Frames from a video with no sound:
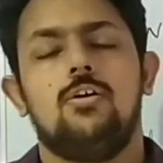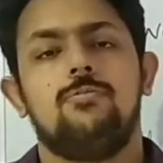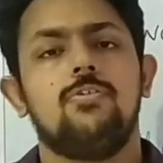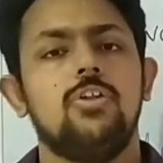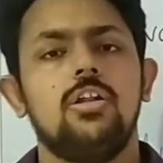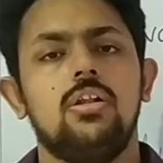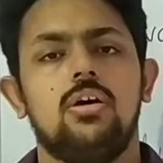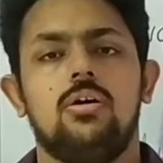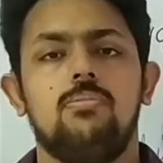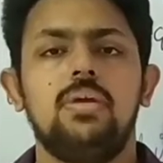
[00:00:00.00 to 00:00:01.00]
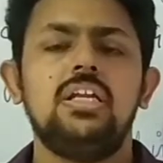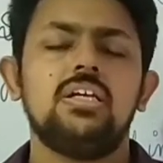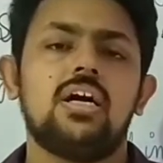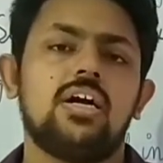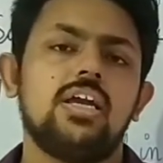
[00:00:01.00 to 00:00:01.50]
we will
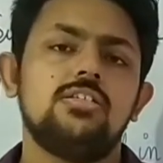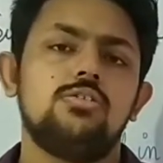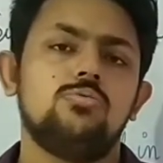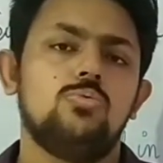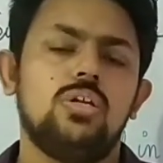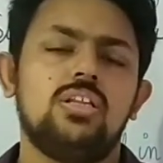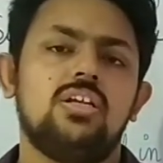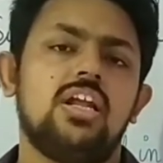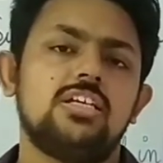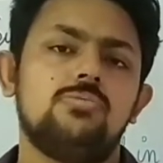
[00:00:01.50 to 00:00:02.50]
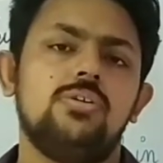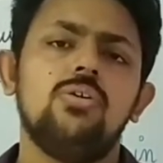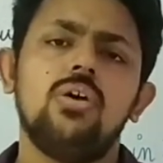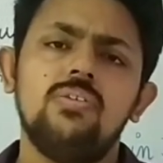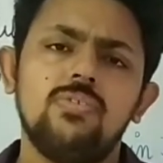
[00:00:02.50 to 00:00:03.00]
meet again soon in the next
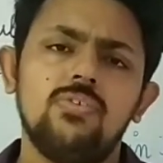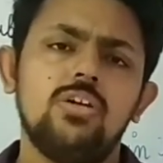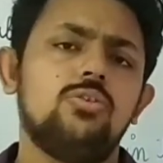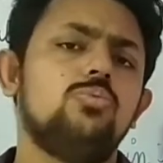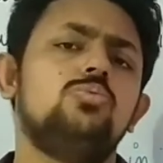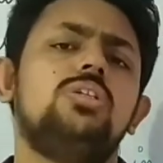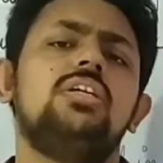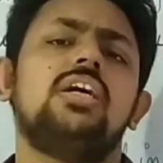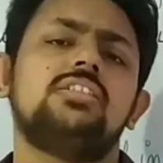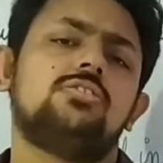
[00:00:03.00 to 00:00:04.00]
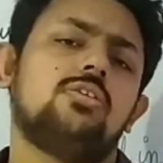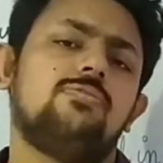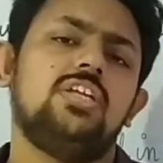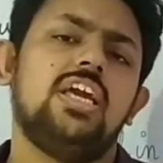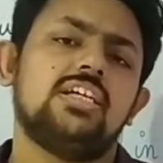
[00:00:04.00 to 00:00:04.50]
video, and we will do the rest
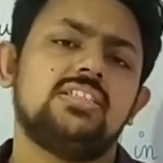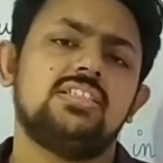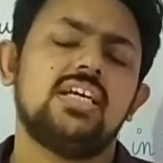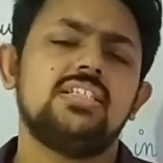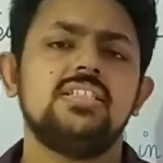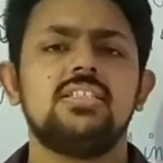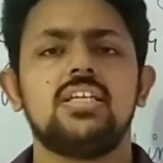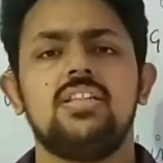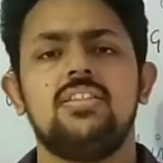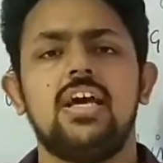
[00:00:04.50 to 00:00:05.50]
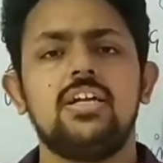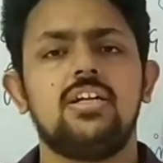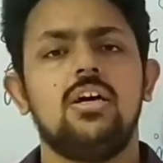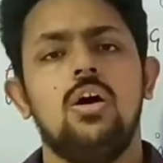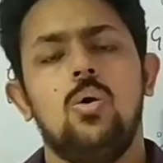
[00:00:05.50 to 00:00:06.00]
of the exercises in
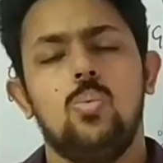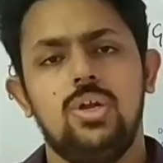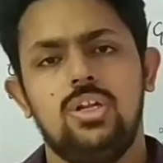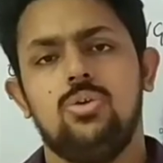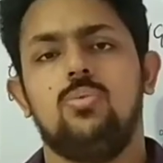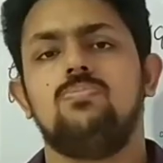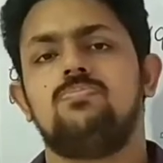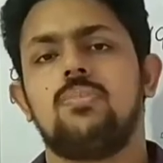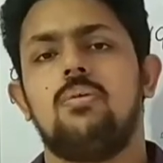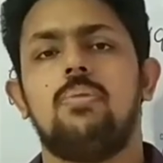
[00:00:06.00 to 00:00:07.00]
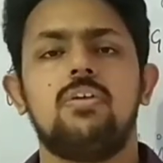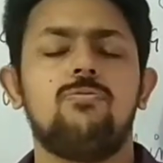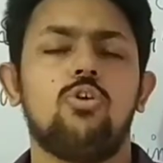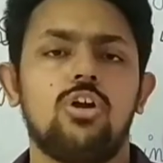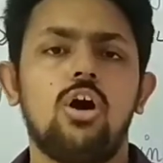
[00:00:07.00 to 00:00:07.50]
that video. But
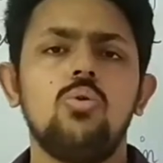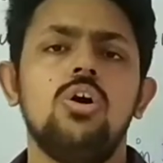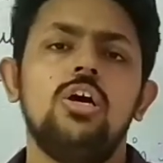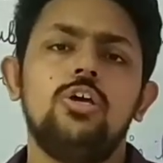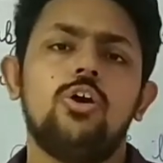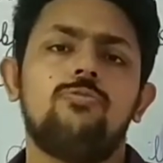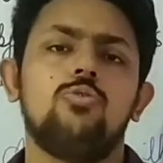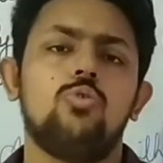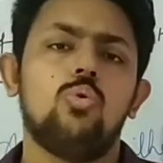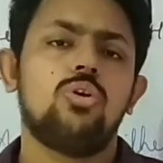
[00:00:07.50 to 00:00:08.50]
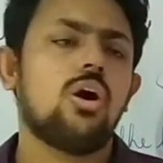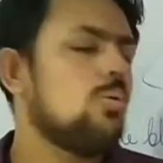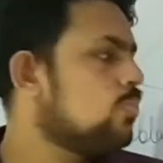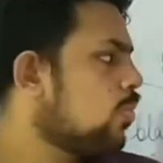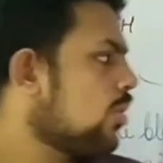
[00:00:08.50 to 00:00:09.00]
for now, you have to note
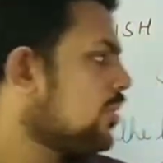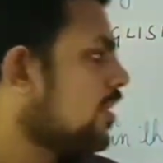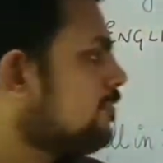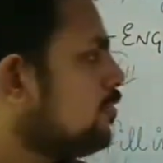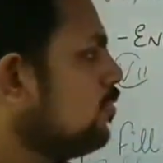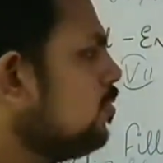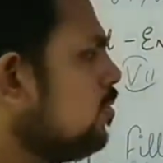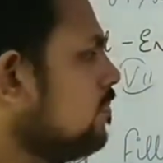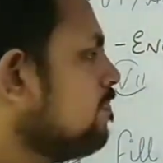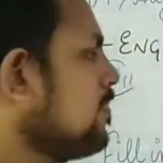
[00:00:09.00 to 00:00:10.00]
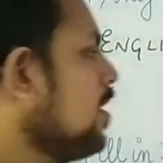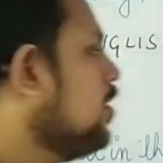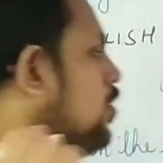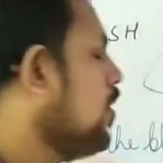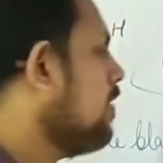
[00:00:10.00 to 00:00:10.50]
down what you have to do.
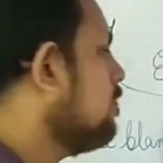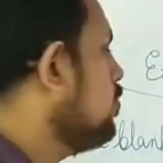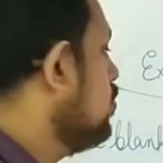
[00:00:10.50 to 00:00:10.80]
You have to